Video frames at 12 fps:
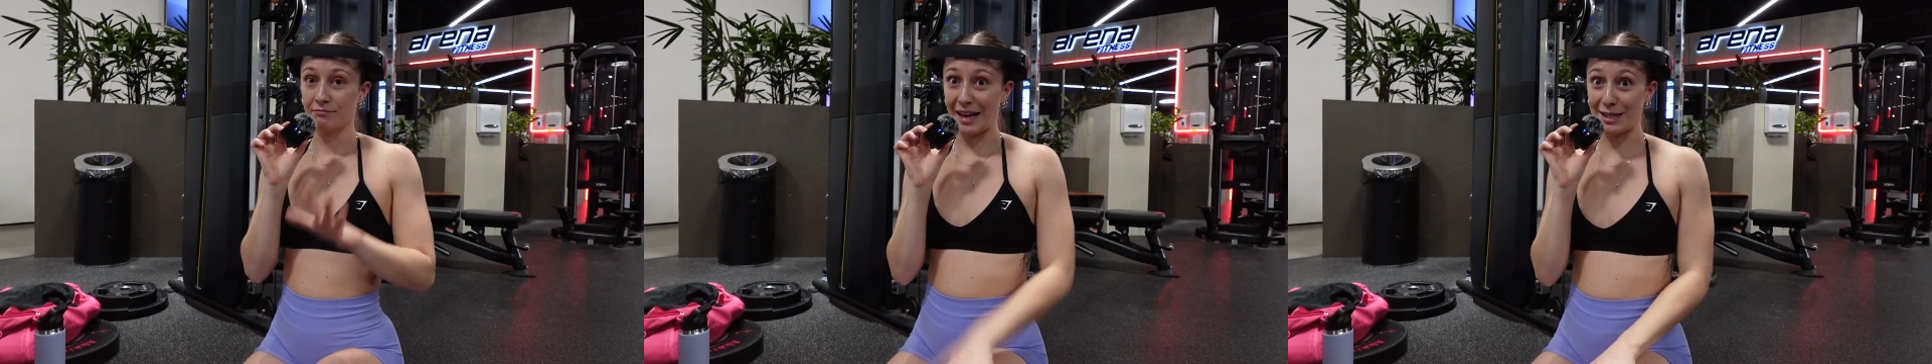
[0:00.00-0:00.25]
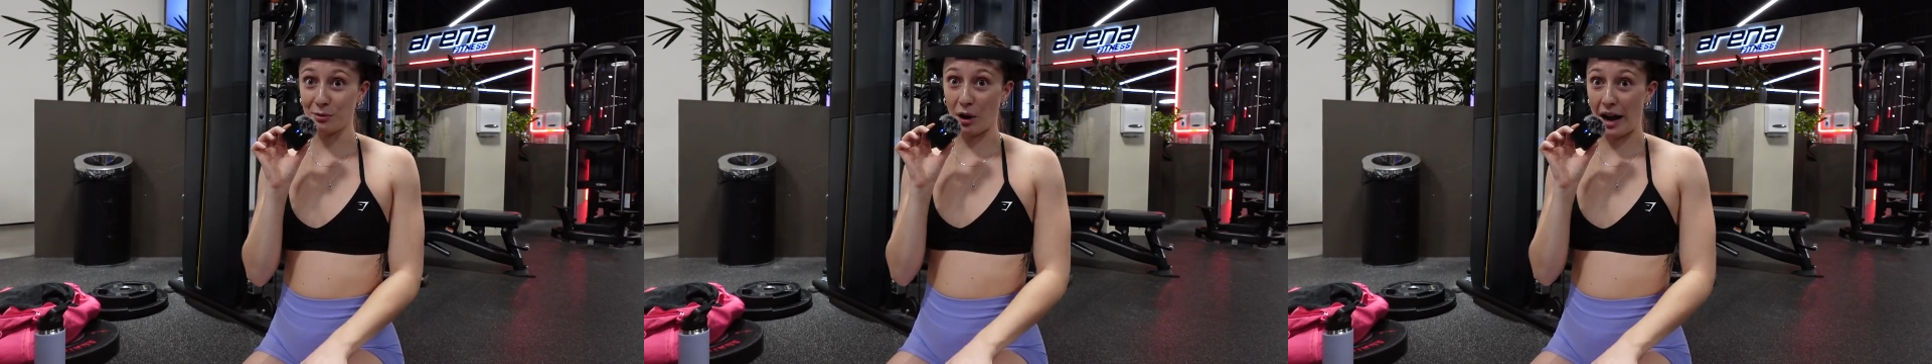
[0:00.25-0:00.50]

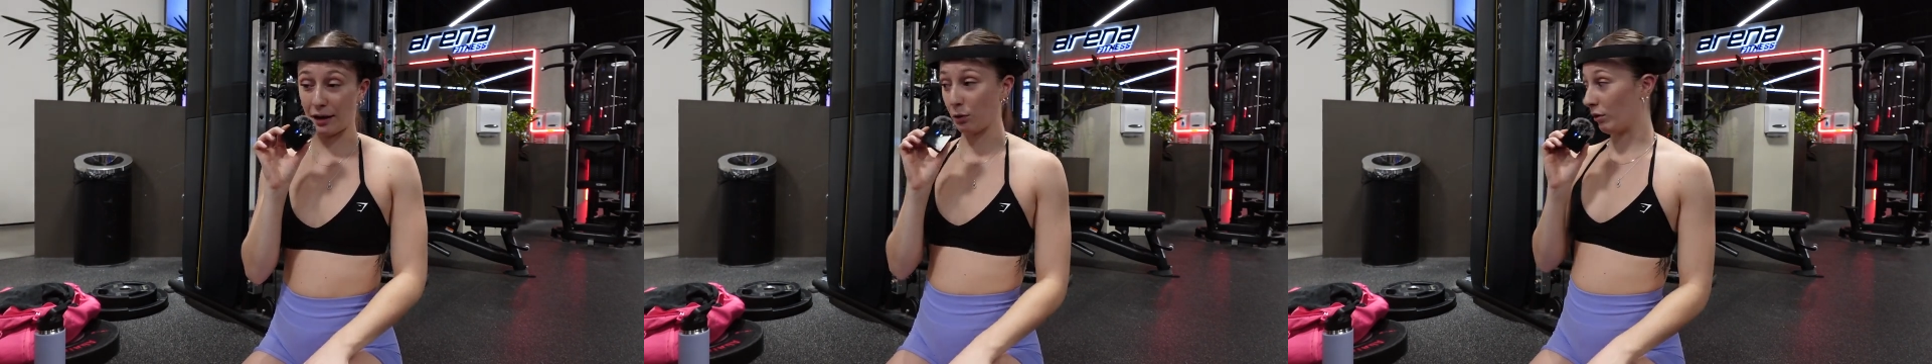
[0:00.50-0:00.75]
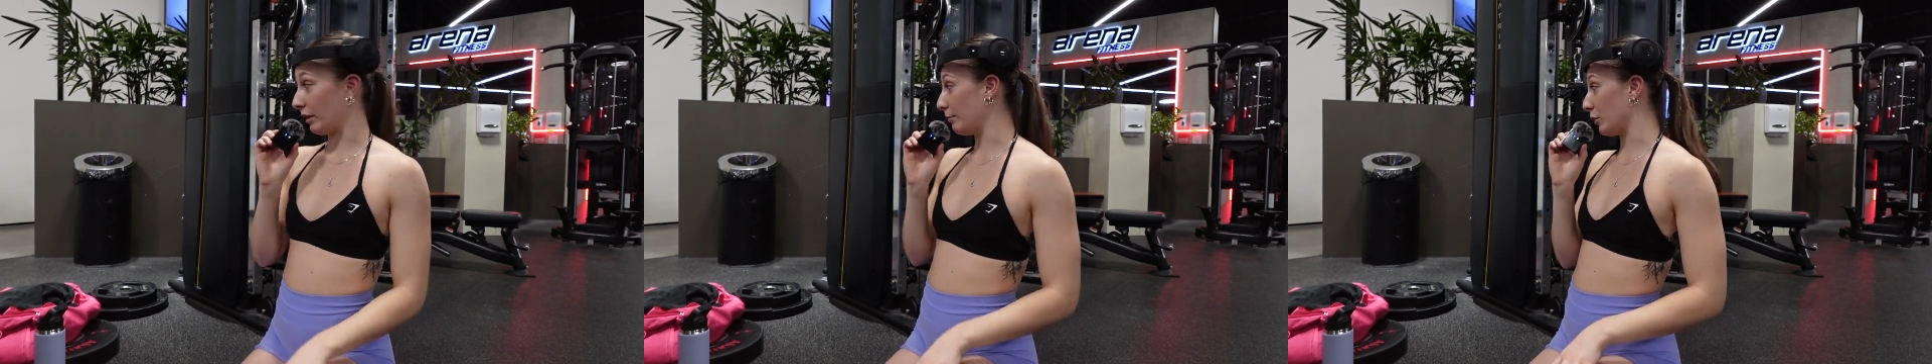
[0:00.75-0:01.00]
That's what I
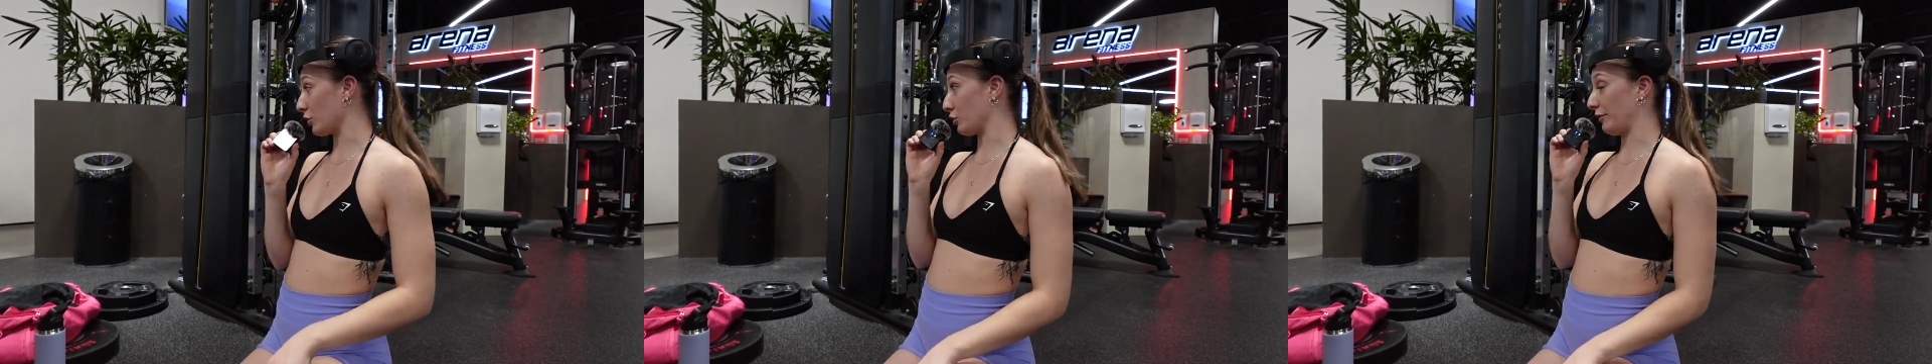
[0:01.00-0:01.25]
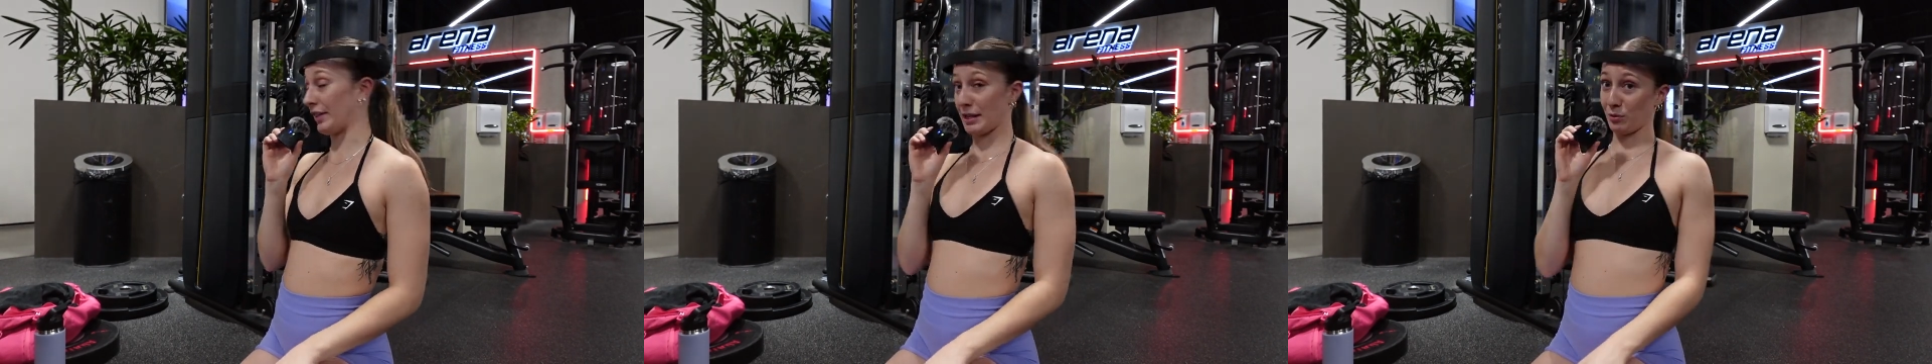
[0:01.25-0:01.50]
call them, not
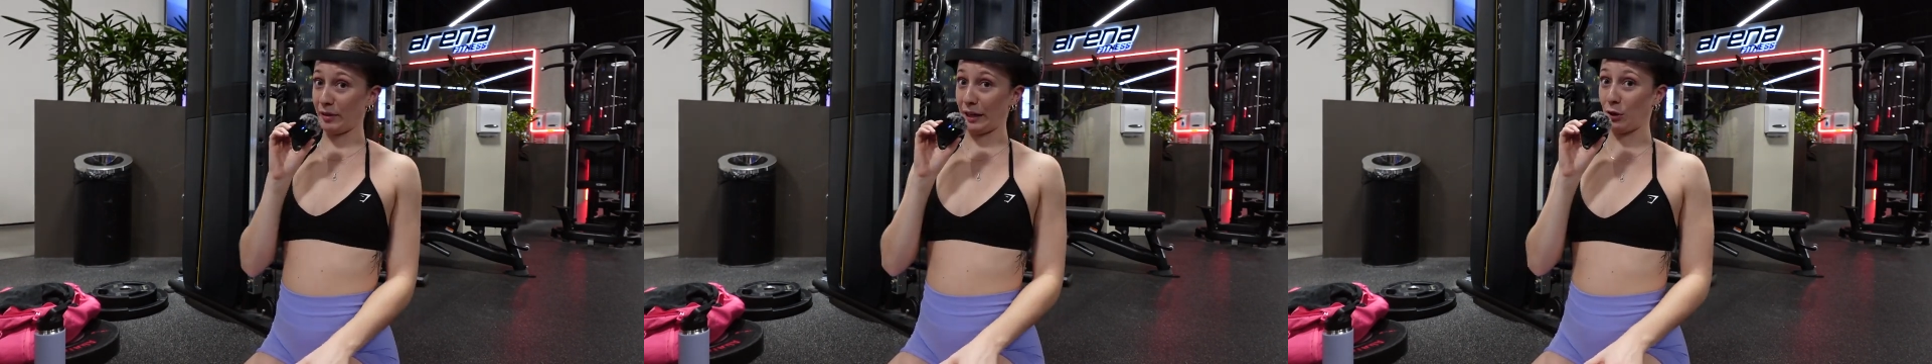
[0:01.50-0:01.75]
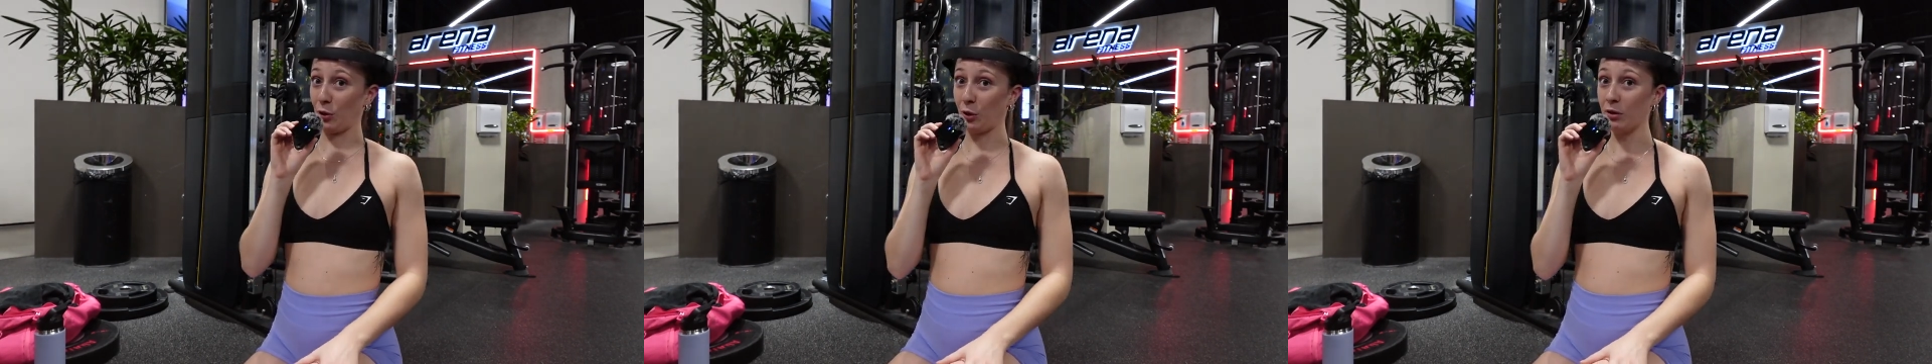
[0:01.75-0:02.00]
sure if that's what they
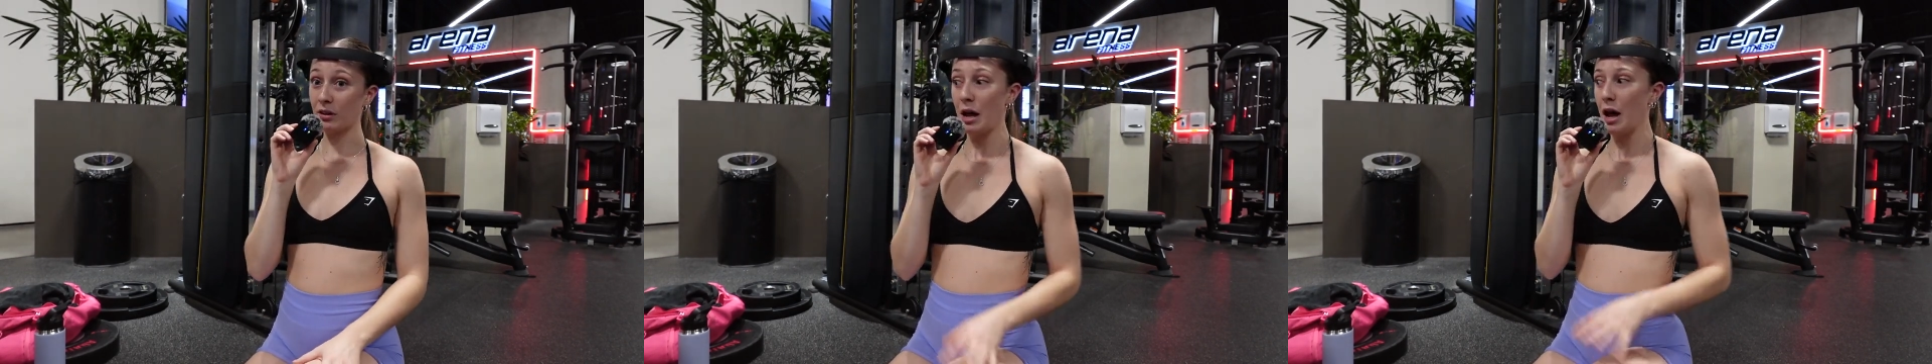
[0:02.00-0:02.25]
call,